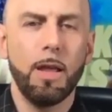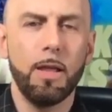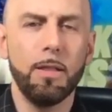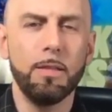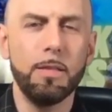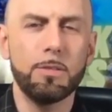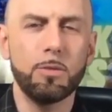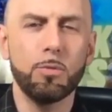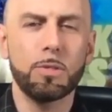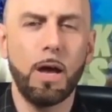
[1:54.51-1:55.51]
And then these
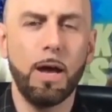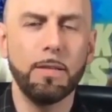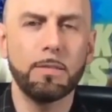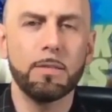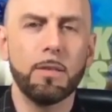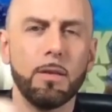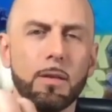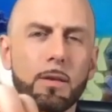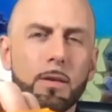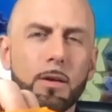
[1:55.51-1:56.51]
two sides
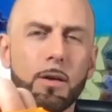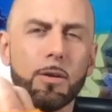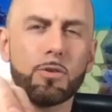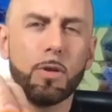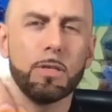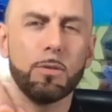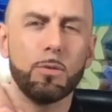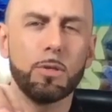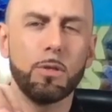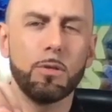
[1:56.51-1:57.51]
are
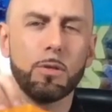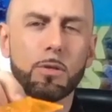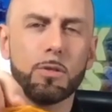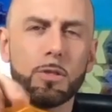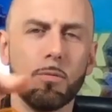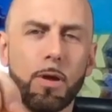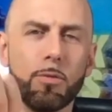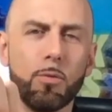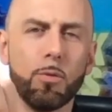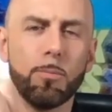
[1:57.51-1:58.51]
translucent. You can just see right
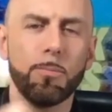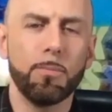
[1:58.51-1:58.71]
through them.